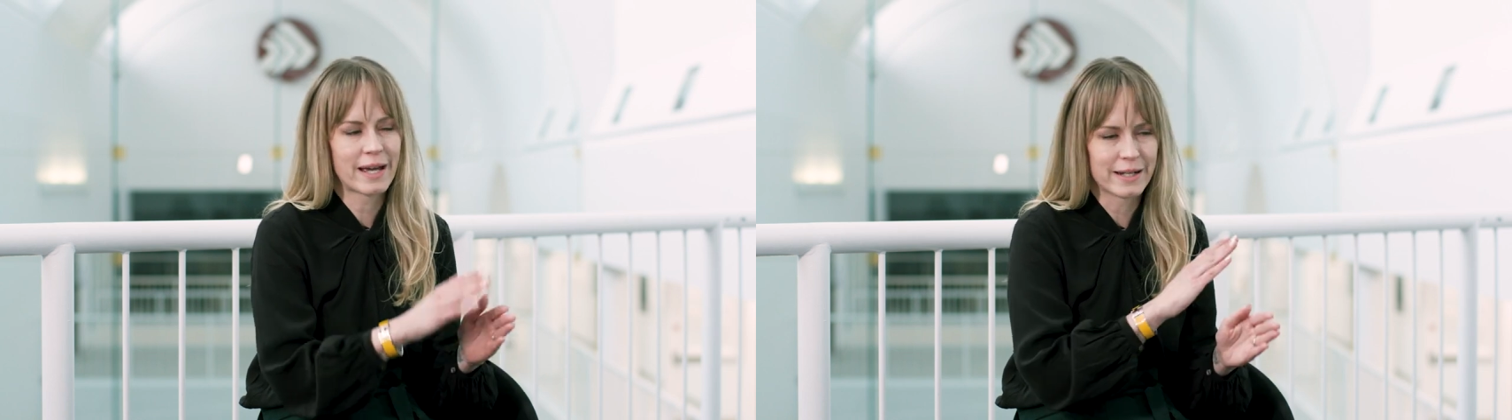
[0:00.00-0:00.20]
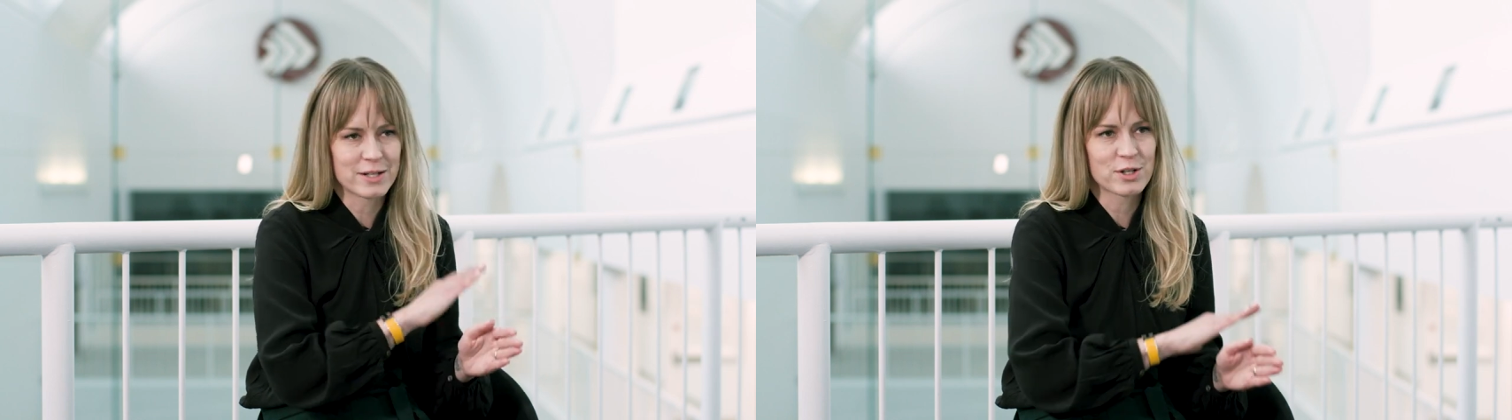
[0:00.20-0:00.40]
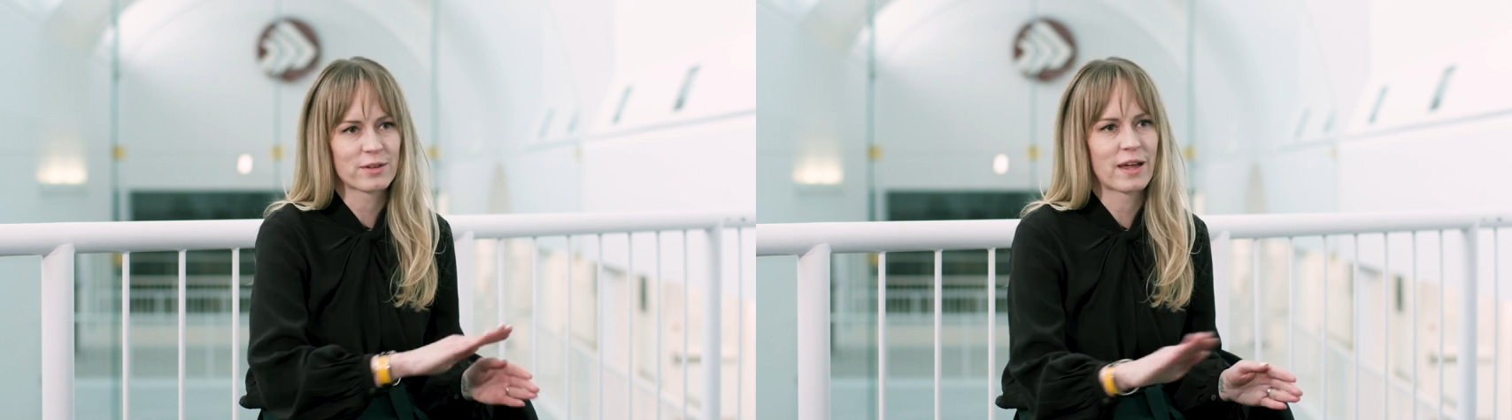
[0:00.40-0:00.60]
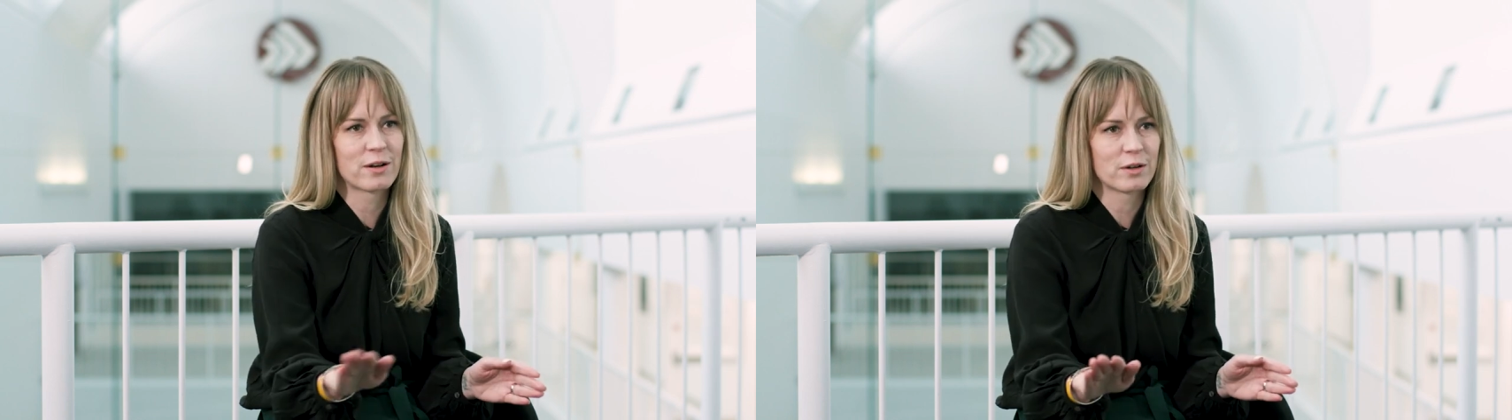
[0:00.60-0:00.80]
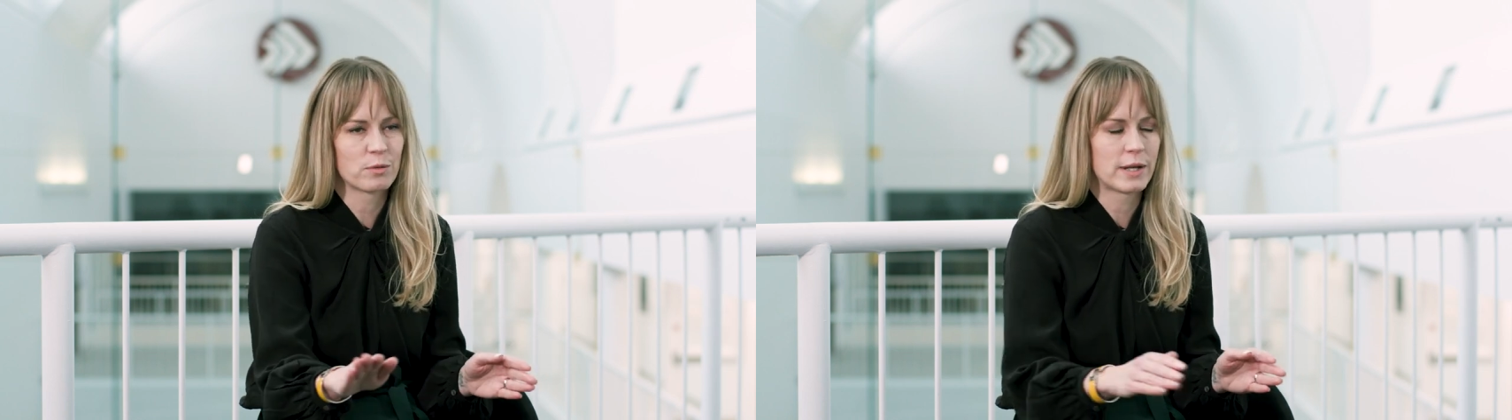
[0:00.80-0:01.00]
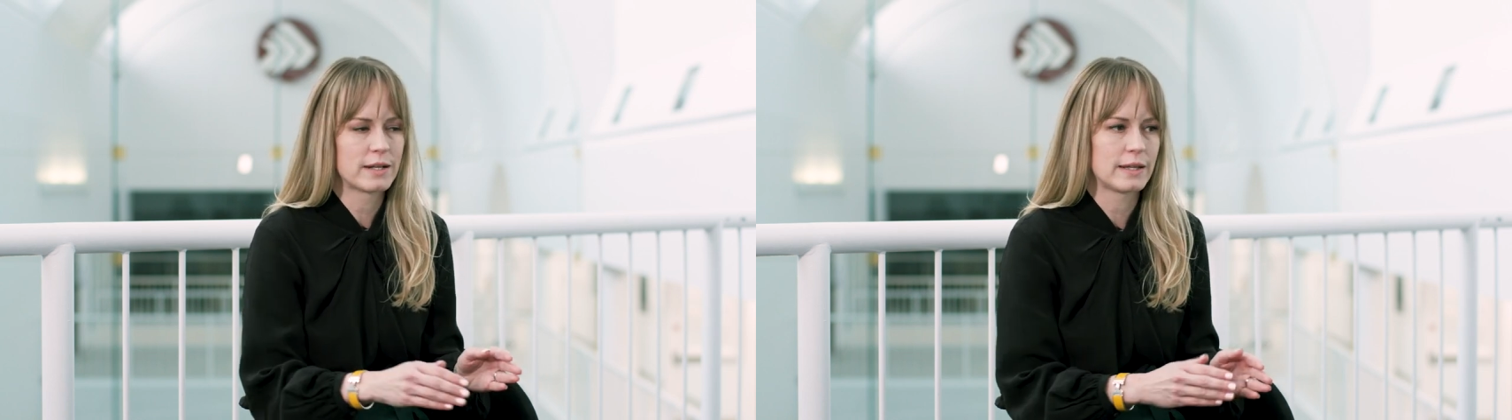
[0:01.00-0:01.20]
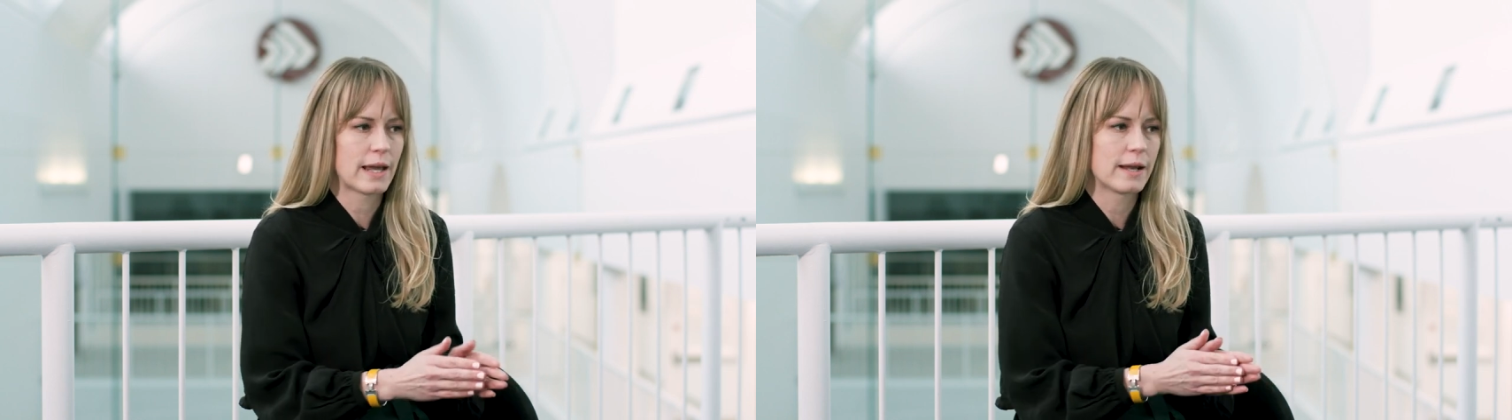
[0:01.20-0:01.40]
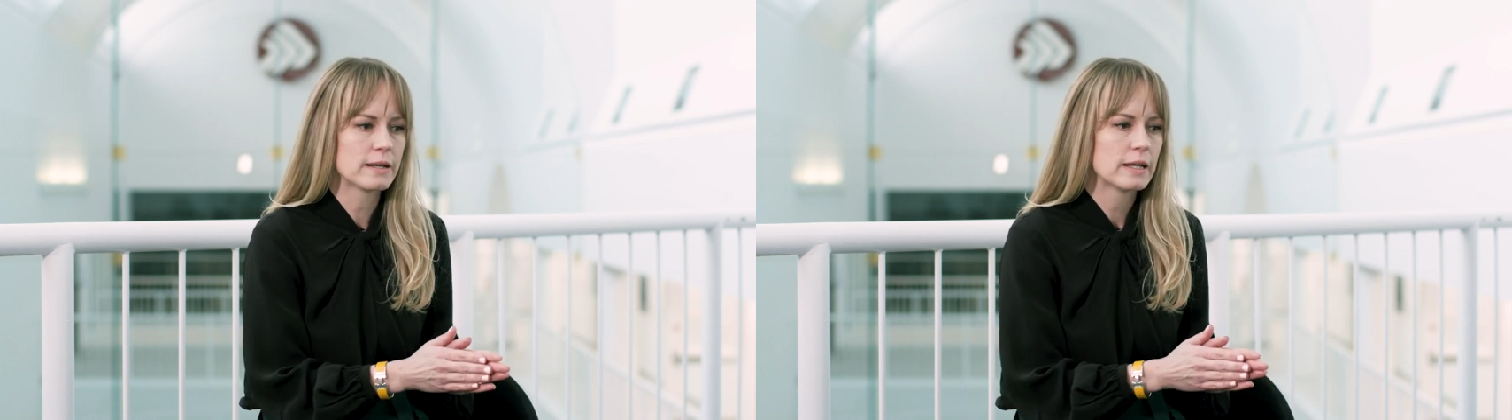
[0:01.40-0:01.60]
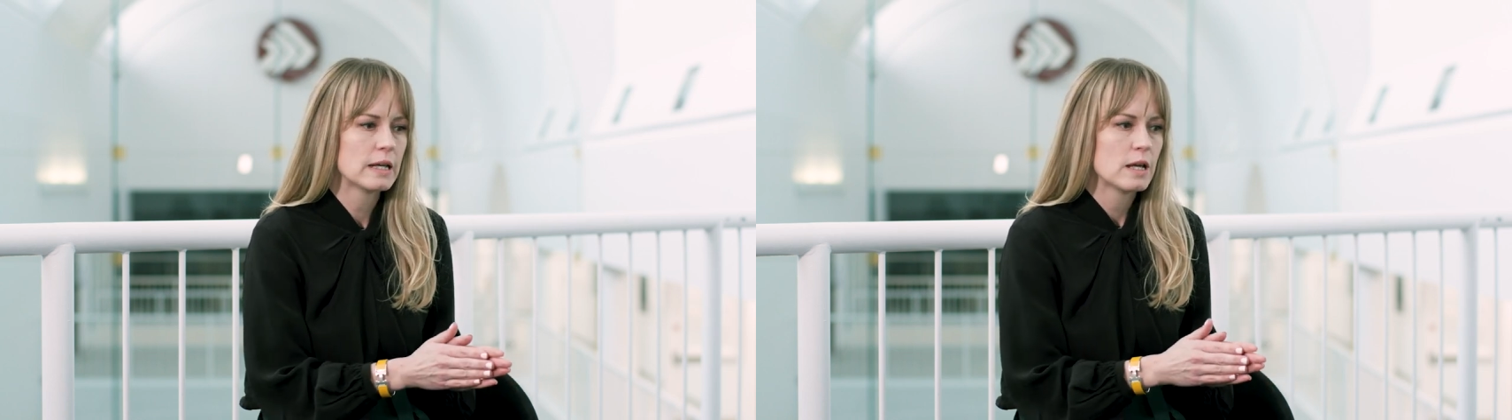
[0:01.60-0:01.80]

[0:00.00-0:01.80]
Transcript: and I took that all the way to the end.